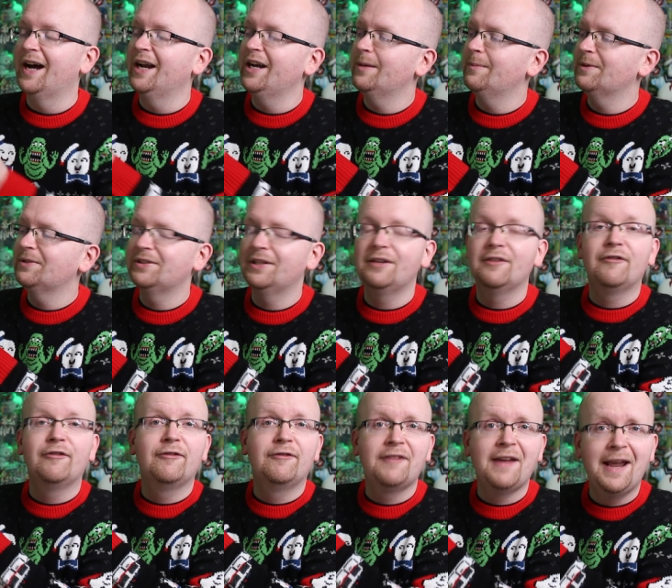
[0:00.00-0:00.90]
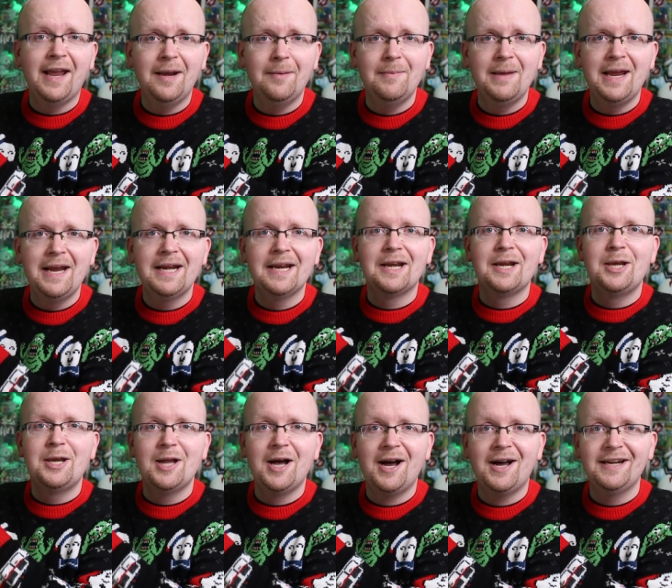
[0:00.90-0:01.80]
100% fan-made,
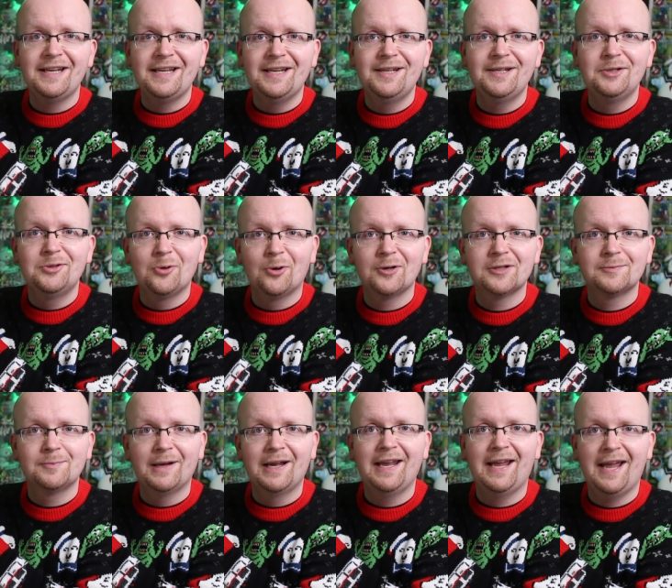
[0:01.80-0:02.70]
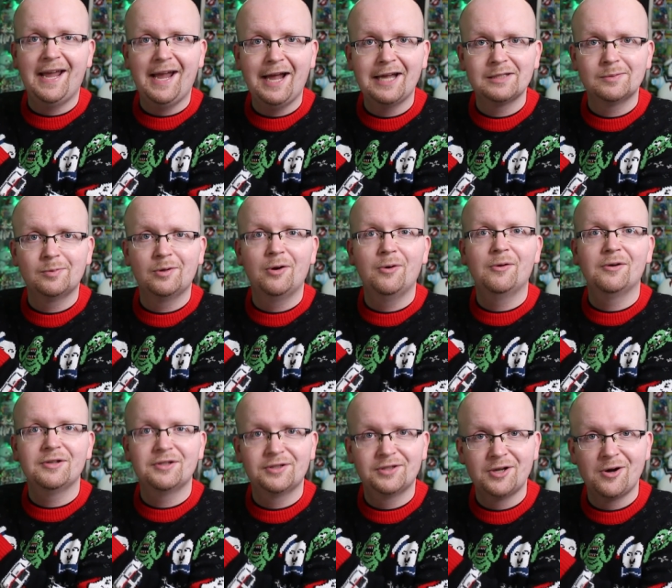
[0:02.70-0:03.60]
not endorsed by Hasbro
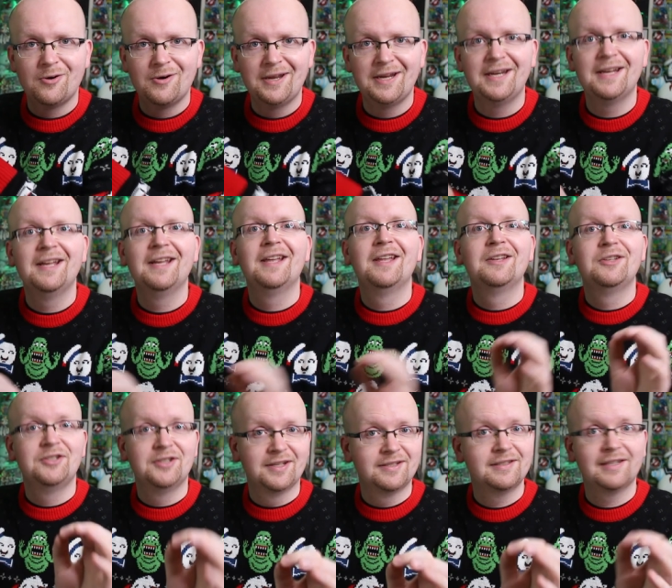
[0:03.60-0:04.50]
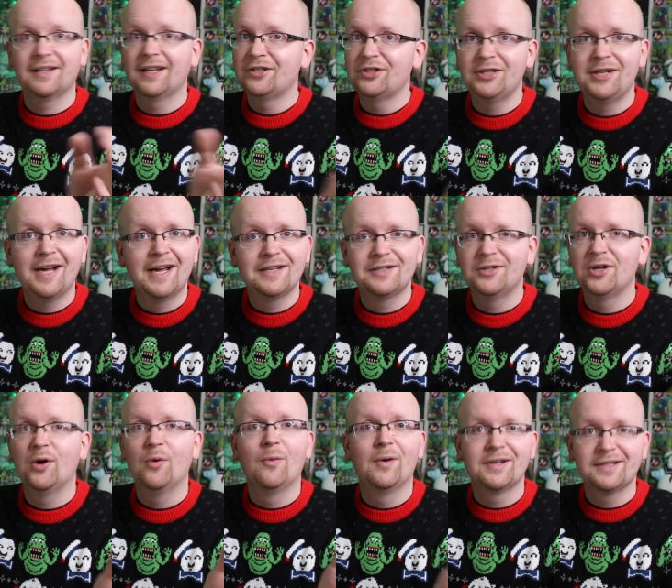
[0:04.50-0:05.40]
or Sony, just to let you guys
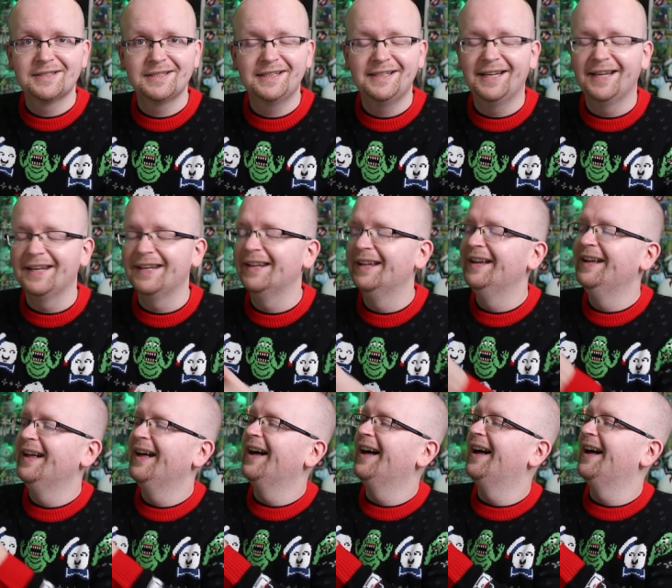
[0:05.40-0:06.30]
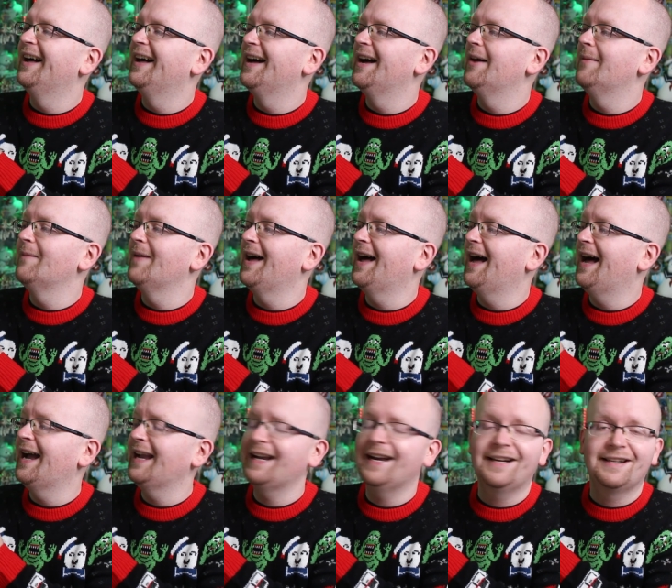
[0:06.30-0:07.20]
know once again, um,
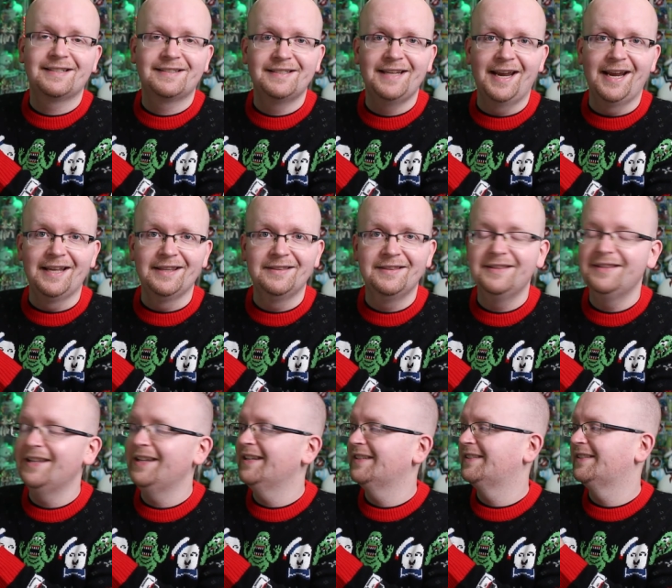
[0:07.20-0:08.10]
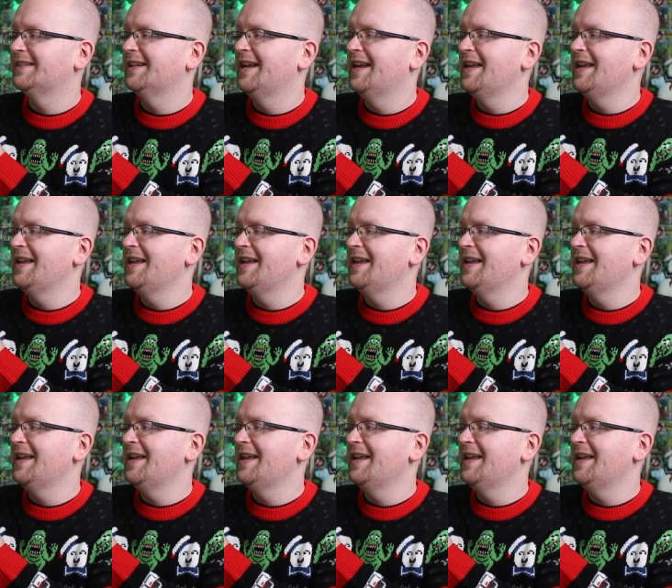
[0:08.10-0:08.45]
I gotta say, this